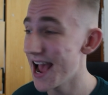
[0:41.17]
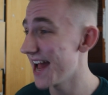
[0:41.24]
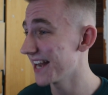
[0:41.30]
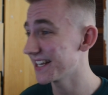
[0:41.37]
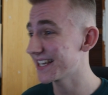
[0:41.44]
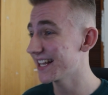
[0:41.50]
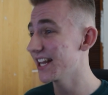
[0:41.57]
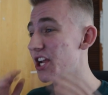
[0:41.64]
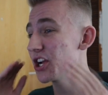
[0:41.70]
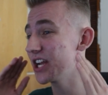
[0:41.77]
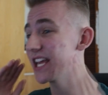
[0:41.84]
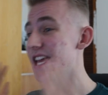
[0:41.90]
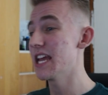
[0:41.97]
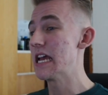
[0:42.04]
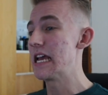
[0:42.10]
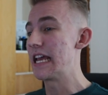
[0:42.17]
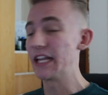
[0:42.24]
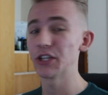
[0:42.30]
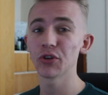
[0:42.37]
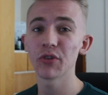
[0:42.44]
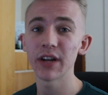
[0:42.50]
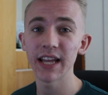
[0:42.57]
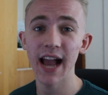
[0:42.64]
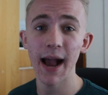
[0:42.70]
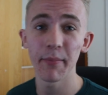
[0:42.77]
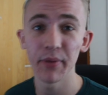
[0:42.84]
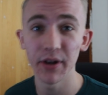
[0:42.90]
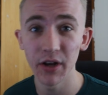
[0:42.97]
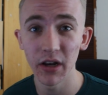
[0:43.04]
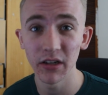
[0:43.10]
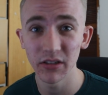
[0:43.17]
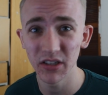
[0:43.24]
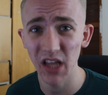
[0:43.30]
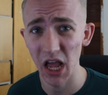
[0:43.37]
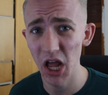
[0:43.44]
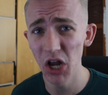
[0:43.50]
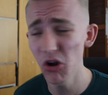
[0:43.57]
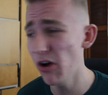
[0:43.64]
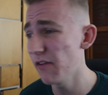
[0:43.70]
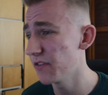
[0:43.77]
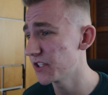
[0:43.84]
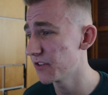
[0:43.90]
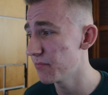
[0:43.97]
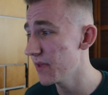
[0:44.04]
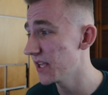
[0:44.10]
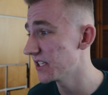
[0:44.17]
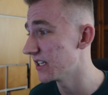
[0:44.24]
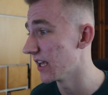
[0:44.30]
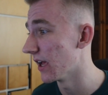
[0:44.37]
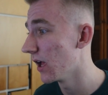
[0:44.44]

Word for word: And clearly, it's already happened, and a lot of us have missed